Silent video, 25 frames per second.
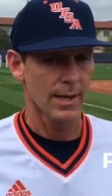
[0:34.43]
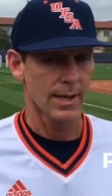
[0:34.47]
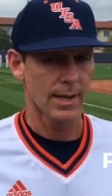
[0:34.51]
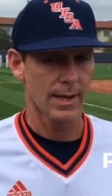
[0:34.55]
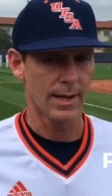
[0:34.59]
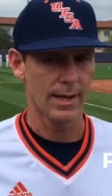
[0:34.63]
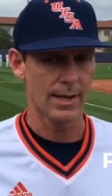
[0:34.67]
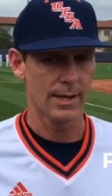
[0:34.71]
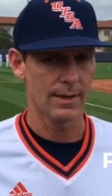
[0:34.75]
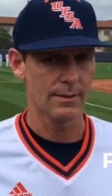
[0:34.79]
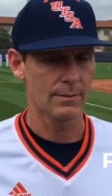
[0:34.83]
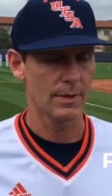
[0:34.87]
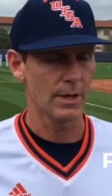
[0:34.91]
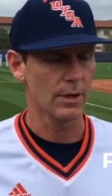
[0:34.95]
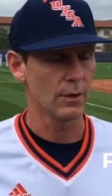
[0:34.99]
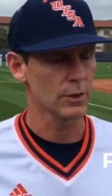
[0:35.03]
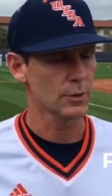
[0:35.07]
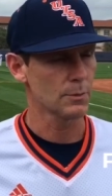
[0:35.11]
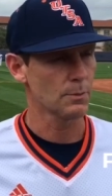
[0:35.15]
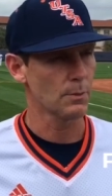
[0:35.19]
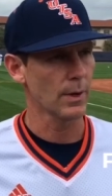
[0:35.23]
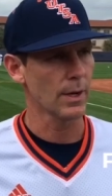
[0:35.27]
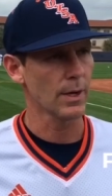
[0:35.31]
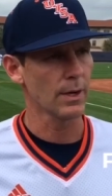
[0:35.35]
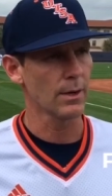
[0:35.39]
uh, you know,
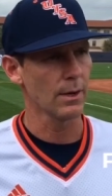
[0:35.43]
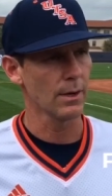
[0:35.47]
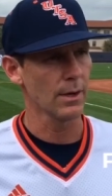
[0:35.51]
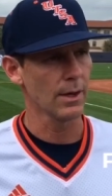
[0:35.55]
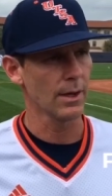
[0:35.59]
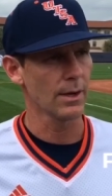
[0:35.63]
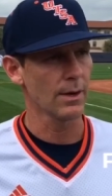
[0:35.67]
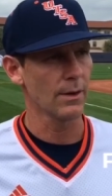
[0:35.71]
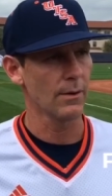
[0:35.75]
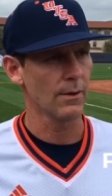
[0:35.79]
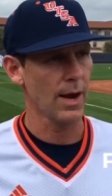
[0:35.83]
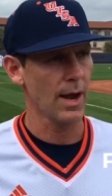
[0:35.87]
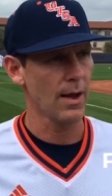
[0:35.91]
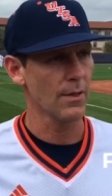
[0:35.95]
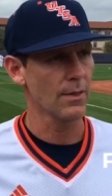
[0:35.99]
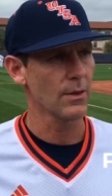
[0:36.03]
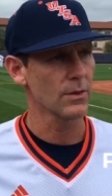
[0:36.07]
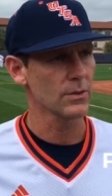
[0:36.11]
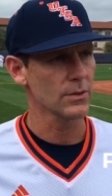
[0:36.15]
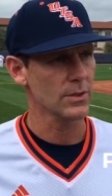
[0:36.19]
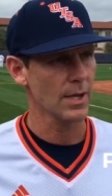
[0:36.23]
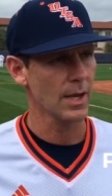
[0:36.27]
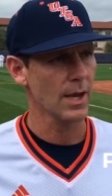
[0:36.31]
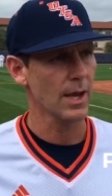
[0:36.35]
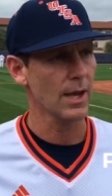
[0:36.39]
sprinkle in around
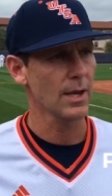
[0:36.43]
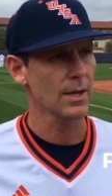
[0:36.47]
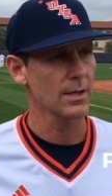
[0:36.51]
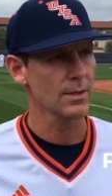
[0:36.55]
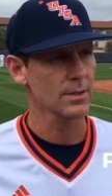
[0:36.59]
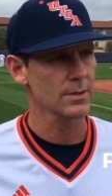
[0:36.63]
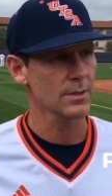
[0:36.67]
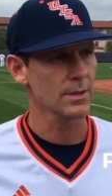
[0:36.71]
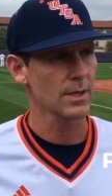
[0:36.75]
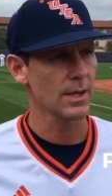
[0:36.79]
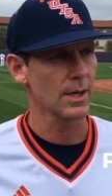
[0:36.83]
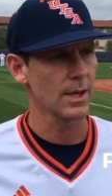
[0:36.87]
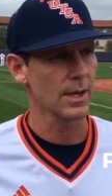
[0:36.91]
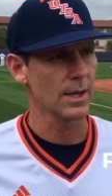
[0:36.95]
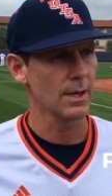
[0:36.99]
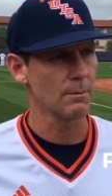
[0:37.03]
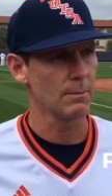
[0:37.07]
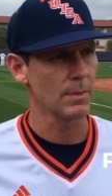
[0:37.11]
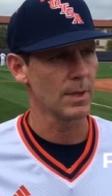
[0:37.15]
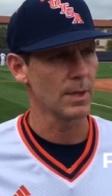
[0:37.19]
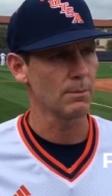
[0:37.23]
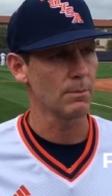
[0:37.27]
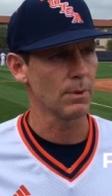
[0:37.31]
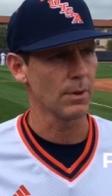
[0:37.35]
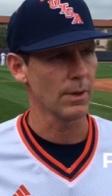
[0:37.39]
those guys and, and,
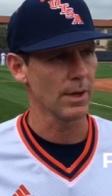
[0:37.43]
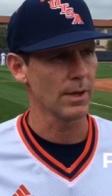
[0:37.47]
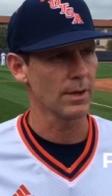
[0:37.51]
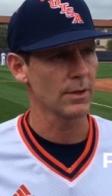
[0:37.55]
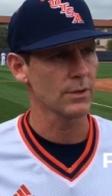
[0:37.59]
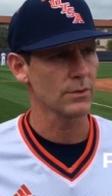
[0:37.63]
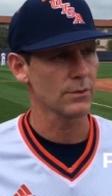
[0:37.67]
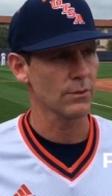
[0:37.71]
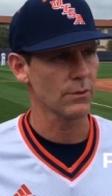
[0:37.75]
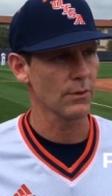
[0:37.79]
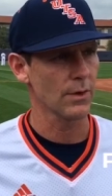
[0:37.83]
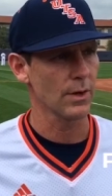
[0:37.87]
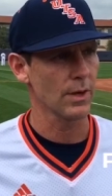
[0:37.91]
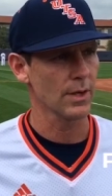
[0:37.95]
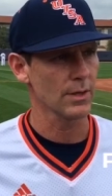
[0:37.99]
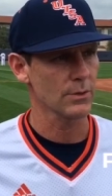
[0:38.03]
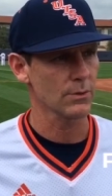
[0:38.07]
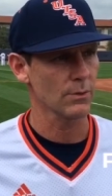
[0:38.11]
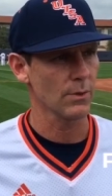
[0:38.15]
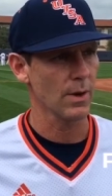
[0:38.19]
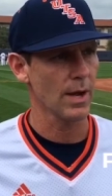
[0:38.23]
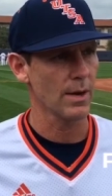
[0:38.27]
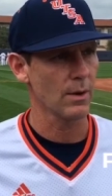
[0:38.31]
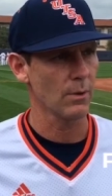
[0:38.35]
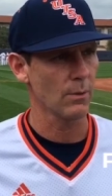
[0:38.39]
be players for us
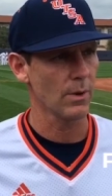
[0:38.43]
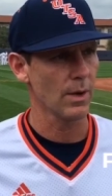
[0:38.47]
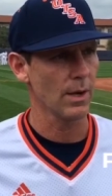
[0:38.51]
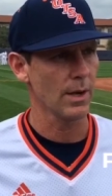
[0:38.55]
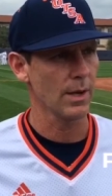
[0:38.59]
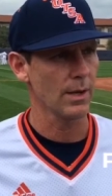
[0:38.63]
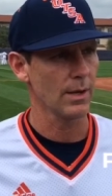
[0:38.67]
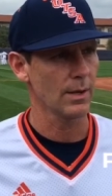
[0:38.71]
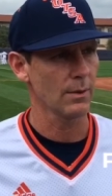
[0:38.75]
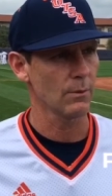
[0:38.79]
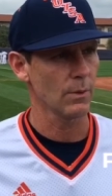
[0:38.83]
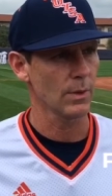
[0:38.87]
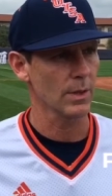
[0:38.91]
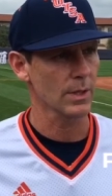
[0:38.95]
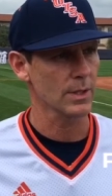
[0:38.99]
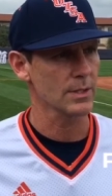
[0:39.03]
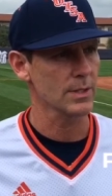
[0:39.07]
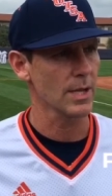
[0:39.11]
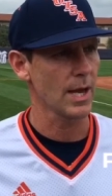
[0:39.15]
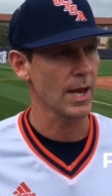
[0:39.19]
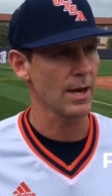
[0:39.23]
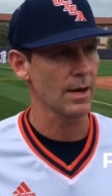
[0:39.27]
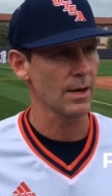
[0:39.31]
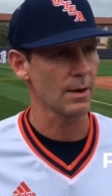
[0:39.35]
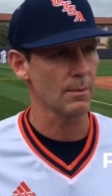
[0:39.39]
right away. And we're
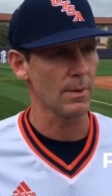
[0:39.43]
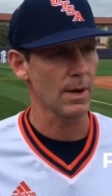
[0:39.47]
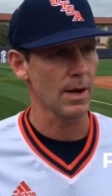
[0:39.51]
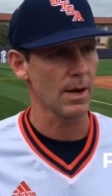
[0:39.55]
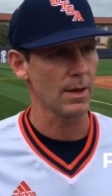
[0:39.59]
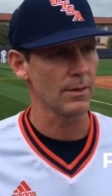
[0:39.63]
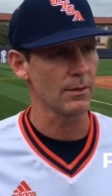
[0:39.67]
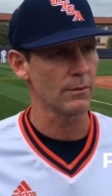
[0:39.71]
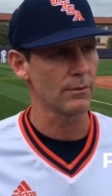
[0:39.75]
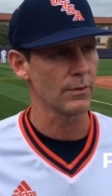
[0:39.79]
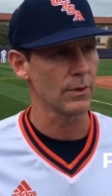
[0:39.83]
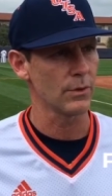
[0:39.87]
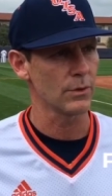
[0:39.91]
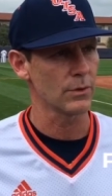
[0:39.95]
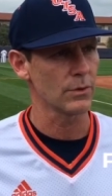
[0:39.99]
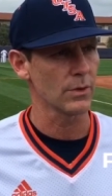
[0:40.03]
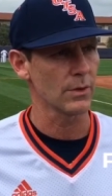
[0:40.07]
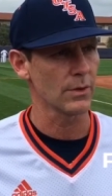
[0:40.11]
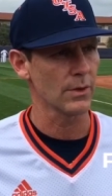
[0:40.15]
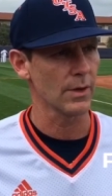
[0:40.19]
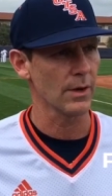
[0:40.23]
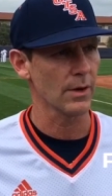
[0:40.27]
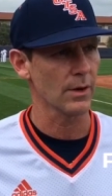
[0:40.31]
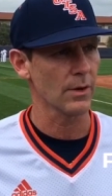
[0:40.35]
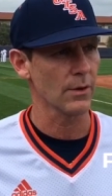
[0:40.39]
excited about the future
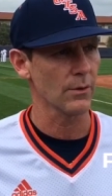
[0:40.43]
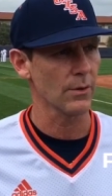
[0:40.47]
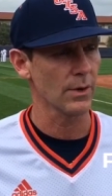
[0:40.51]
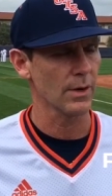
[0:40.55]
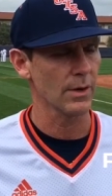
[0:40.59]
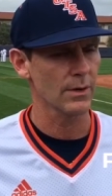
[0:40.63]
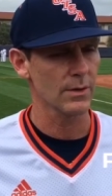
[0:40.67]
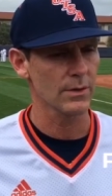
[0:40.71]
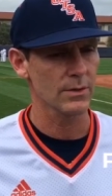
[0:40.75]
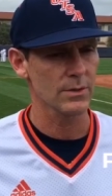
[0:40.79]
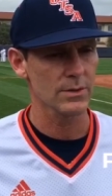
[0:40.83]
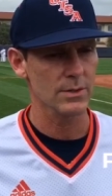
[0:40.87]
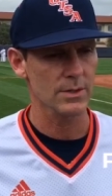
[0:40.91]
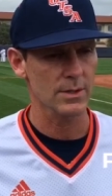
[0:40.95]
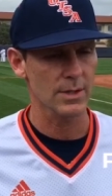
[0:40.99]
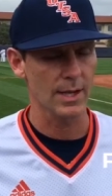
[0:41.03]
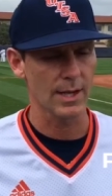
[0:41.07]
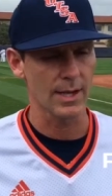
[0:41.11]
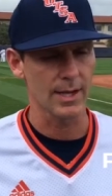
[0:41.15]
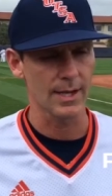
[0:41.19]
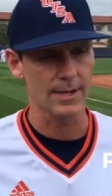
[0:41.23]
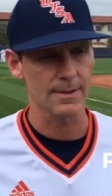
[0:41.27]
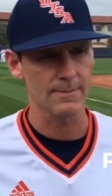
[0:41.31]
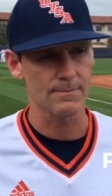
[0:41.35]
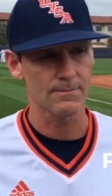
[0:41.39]
of their careers.
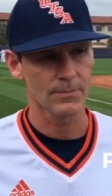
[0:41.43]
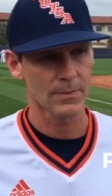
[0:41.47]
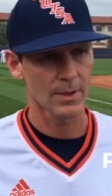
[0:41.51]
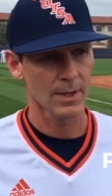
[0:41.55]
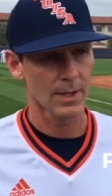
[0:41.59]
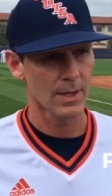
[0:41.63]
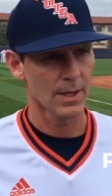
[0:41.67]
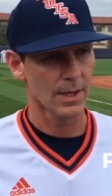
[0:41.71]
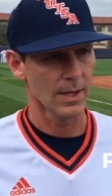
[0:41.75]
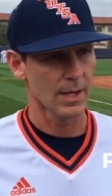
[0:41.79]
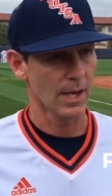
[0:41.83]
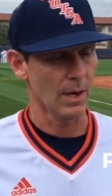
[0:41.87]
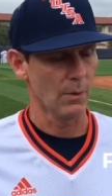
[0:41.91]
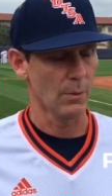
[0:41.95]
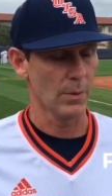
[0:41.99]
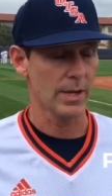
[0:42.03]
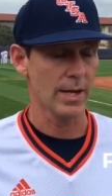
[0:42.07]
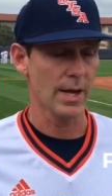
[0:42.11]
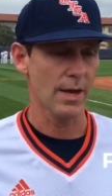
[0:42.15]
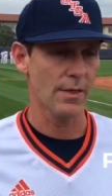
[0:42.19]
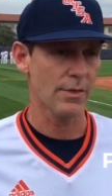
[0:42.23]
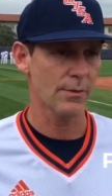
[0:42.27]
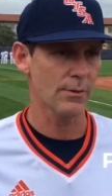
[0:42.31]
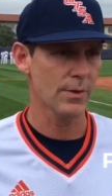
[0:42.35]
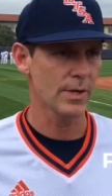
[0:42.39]
Um, and we
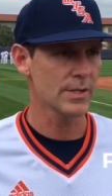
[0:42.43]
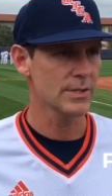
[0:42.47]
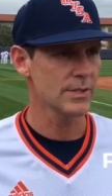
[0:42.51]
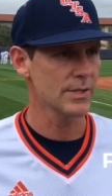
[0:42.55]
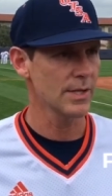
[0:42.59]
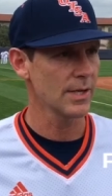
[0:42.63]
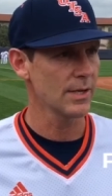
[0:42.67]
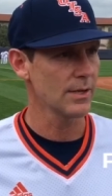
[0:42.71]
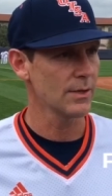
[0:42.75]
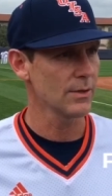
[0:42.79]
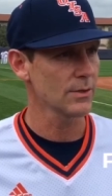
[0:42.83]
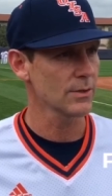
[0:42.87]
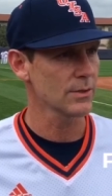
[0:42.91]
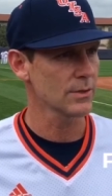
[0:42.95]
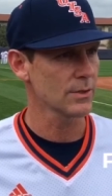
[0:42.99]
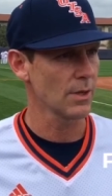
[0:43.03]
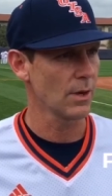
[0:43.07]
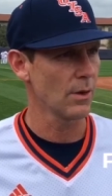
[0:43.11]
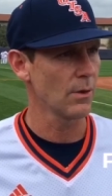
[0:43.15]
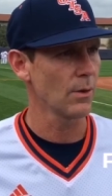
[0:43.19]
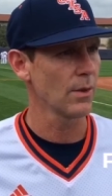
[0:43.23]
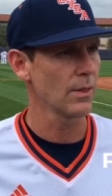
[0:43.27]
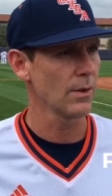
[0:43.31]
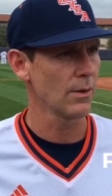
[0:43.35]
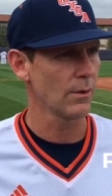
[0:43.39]
got three seniors
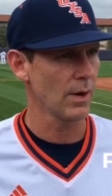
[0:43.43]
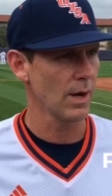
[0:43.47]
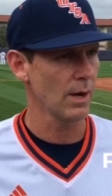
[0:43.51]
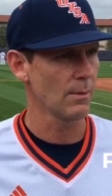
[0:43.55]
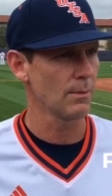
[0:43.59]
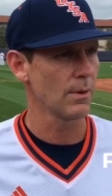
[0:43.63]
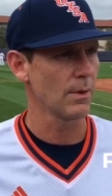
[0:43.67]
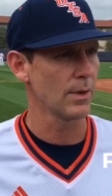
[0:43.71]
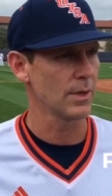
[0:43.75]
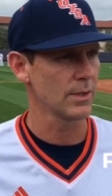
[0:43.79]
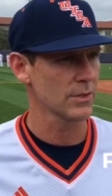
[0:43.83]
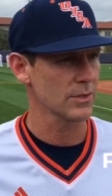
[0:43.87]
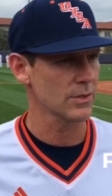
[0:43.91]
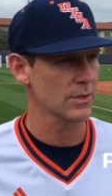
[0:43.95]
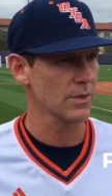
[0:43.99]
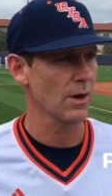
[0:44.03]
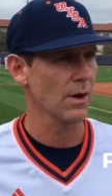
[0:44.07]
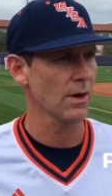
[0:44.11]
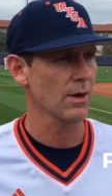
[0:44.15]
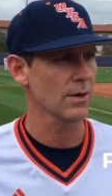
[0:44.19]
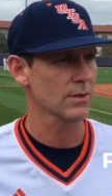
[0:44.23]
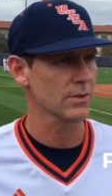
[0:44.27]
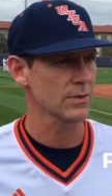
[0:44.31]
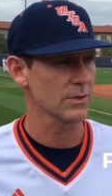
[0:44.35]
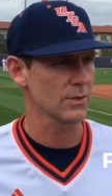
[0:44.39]
toeing the rubber and
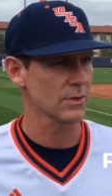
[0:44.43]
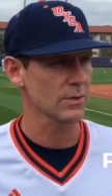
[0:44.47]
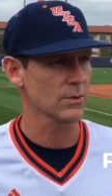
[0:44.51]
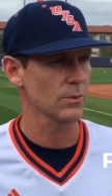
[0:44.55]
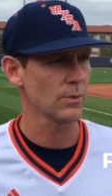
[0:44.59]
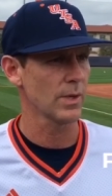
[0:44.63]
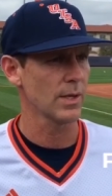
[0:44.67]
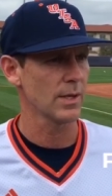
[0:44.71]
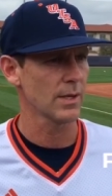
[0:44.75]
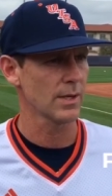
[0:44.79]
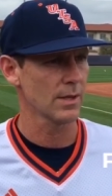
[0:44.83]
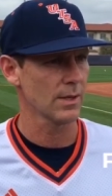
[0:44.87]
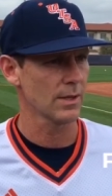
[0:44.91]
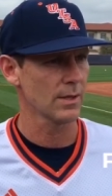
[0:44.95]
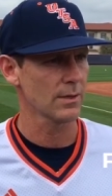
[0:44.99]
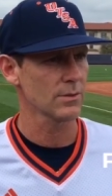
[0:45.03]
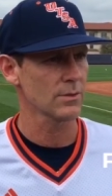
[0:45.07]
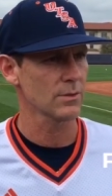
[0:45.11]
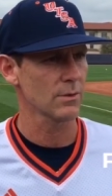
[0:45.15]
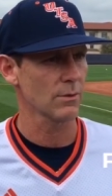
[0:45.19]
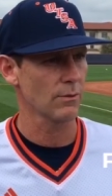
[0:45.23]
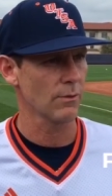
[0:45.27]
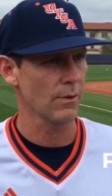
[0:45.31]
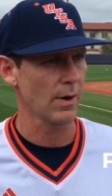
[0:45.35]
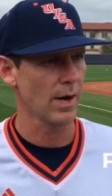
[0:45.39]
starts this weekend.
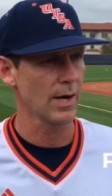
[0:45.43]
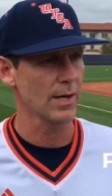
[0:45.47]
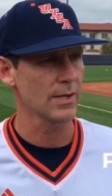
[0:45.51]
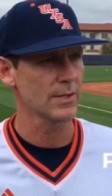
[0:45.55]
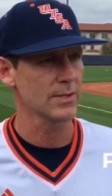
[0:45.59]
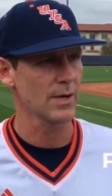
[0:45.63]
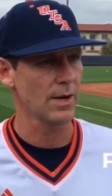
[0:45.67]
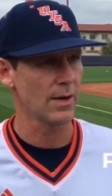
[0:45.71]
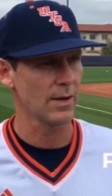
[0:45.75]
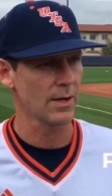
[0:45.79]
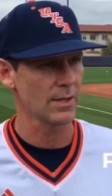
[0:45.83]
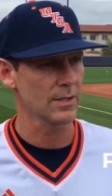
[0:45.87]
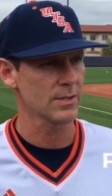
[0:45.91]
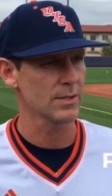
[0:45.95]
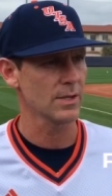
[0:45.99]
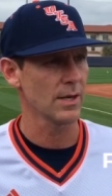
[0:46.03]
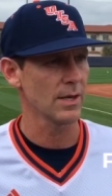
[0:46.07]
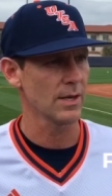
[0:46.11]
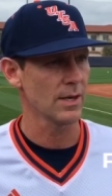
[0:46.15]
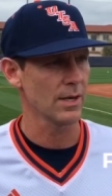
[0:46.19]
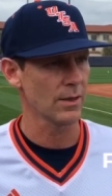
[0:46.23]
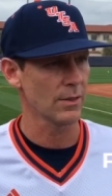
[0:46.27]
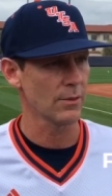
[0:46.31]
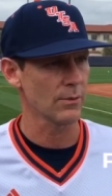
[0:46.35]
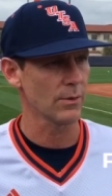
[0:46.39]
So Friday, Saturday,
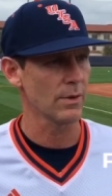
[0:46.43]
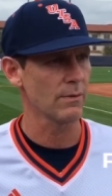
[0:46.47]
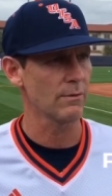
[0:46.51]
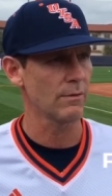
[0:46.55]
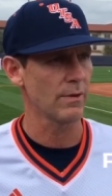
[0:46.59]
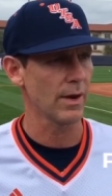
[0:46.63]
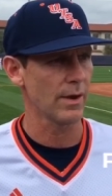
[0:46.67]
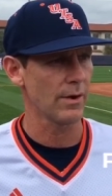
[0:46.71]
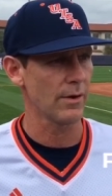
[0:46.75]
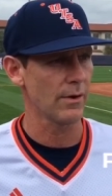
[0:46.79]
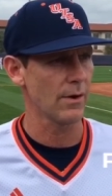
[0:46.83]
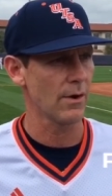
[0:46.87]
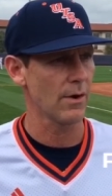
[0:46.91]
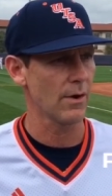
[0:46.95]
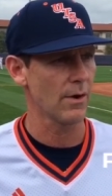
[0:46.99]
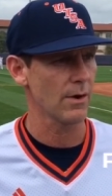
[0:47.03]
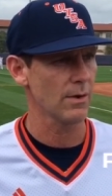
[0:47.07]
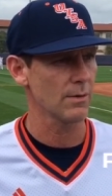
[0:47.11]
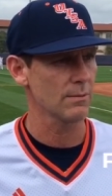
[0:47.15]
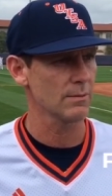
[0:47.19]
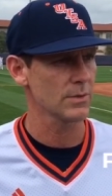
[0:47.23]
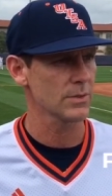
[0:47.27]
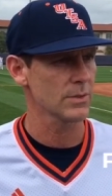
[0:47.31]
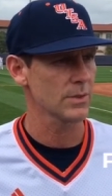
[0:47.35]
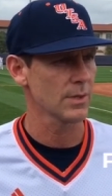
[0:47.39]
Sunday, three veteran
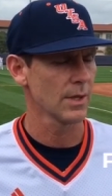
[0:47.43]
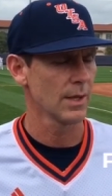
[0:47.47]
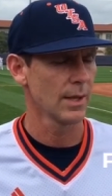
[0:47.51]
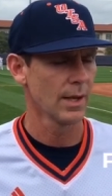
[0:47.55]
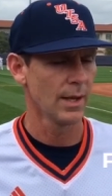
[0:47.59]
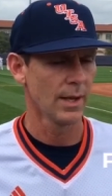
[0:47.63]
arms.